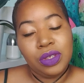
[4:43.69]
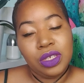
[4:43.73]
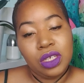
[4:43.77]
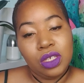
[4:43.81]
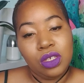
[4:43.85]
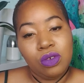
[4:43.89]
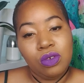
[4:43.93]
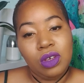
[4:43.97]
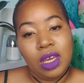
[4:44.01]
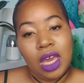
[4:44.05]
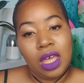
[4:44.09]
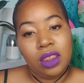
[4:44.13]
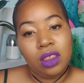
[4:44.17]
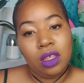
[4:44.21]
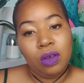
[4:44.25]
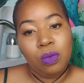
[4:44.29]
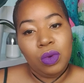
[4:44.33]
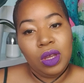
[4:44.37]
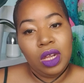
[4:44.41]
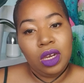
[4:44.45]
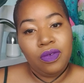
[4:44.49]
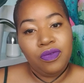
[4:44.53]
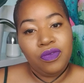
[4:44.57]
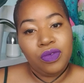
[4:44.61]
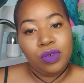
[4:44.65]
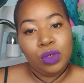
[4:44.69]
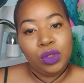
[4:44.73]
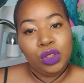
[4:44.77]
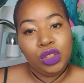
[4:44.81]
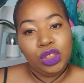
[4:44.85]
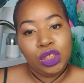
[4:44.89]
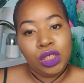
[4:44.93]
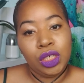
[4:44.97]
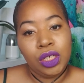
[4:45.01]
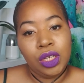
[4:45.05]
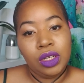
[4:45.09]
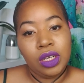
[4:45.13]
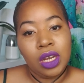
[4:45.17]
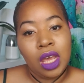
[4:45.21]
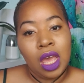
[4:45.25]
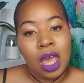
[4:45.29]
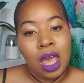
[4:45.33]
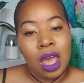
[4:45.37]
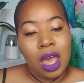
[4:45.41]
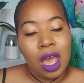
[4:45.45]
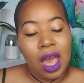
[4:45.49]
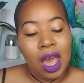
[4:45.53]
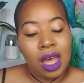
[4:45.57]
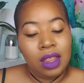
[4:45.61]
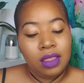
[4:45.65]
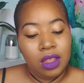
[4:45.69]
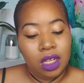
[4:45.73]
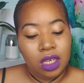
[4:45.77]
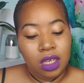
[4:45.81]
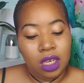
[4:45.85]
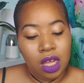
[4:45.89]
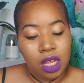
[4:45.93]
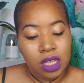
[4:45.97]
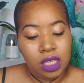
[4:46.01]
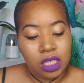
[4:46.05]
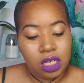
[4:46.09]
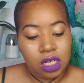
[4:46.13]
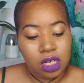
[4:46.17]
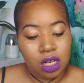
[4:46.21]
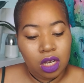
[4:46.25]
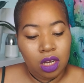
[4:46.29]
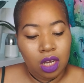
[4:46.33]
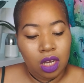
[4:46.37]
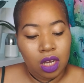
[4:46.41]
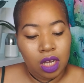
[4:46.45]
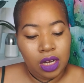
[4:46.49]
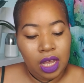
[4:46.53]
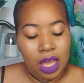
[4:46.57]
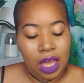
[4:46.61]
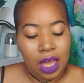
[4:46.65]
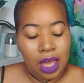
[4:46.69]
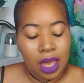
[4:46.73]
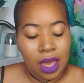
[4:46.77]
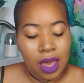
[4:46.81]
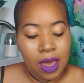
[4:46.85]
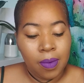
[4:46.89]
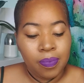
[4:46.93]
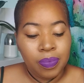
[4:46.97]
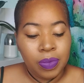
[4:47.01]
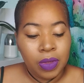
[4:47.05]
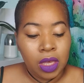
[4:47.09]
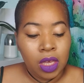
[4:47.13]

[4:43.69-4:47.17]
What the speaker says: So you get the Wheel of Fortune and the Lust card here.